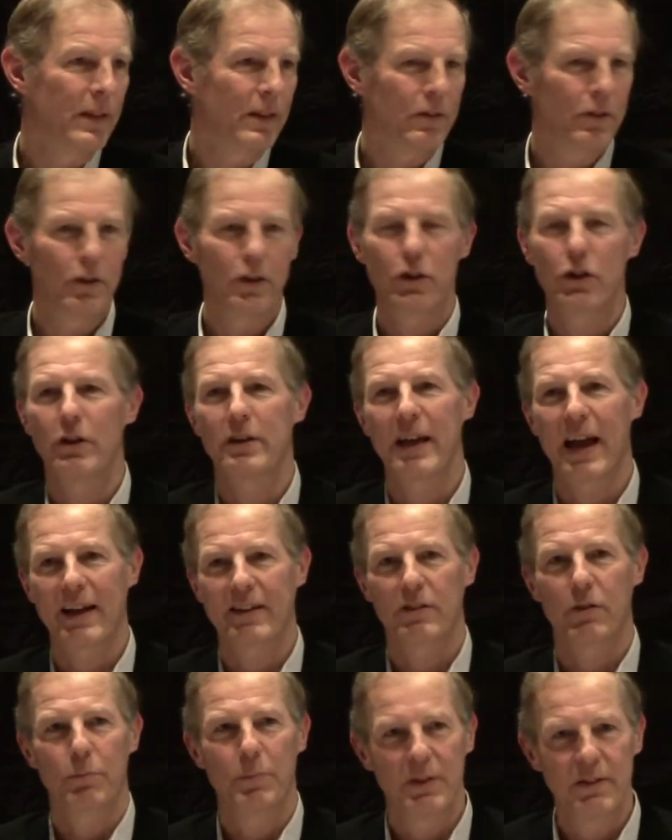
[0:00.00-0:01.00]
As soon as you
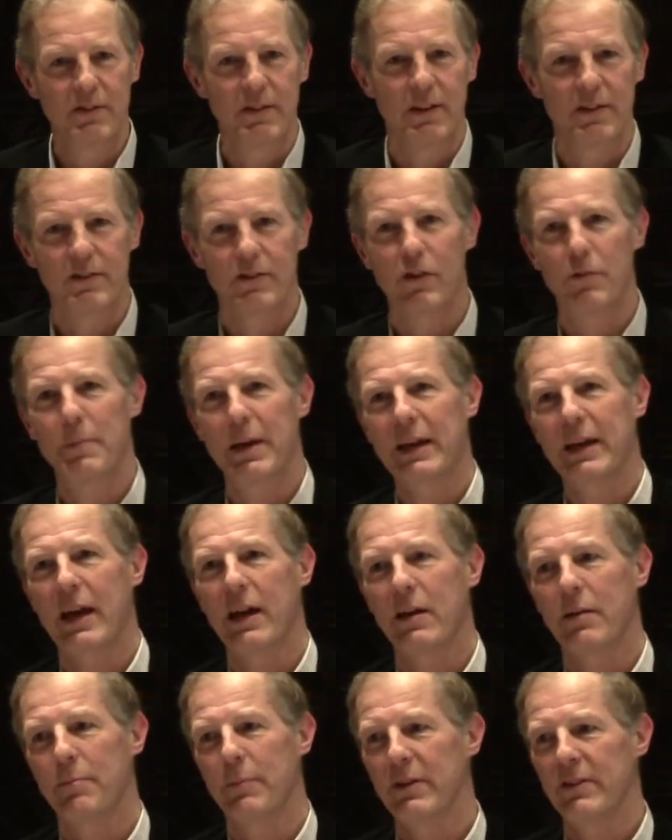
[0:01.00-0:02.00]
tax a business, you're
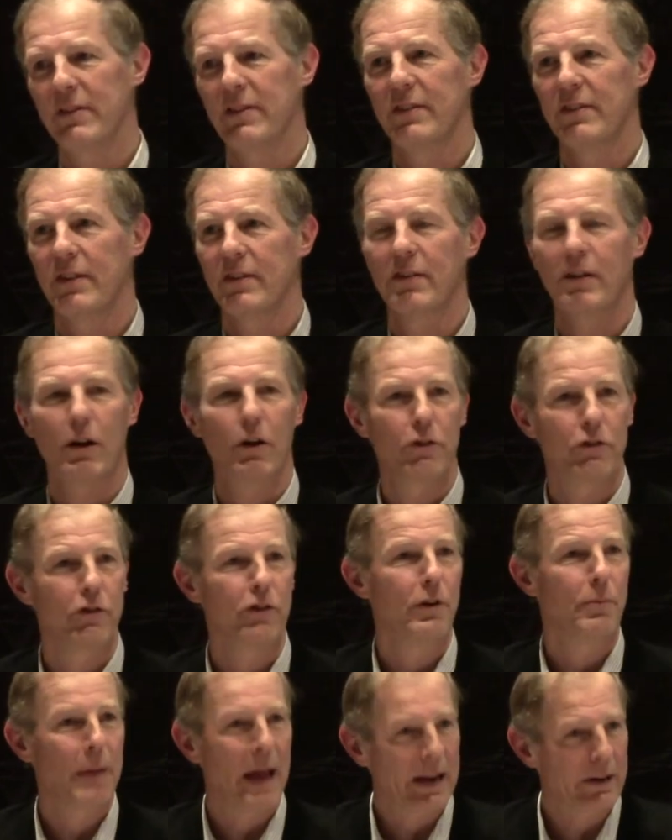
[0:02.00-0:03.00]
making businesses
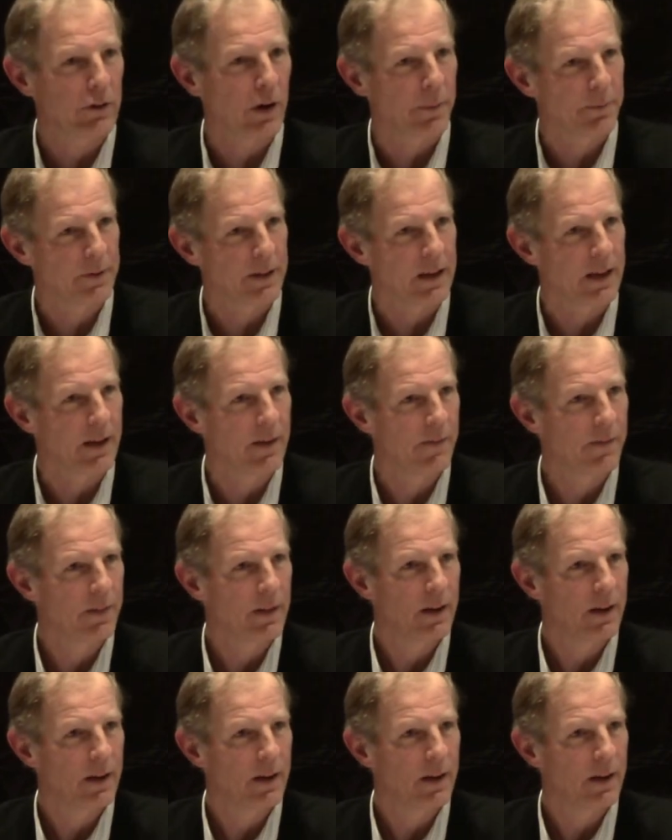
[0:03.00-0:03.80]
closer to bankruptcy.